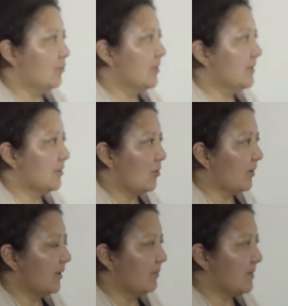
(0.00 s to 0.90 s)
doing the
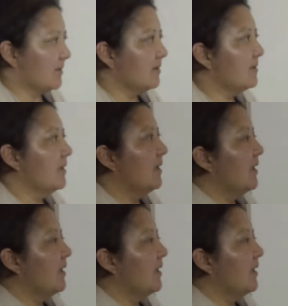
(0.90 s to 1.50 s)
talking business,